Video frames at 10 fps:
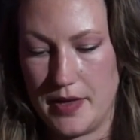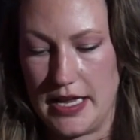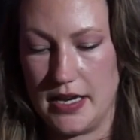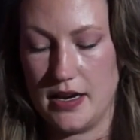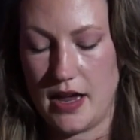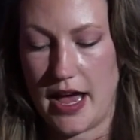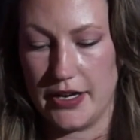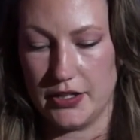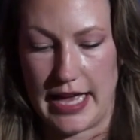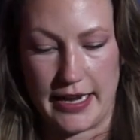in
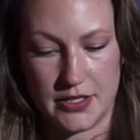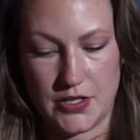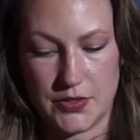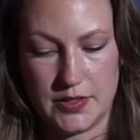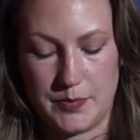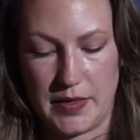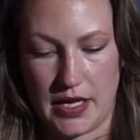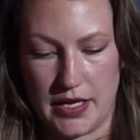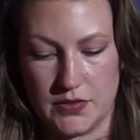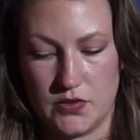higher latitudes
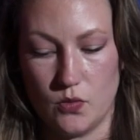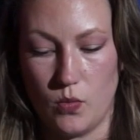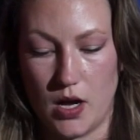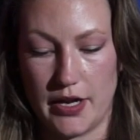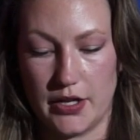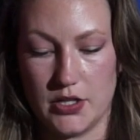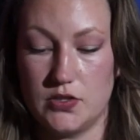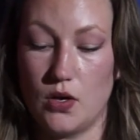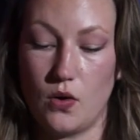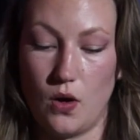because the water is
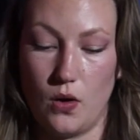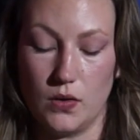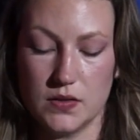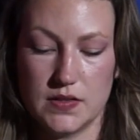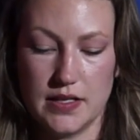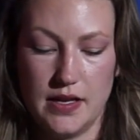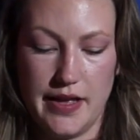so cold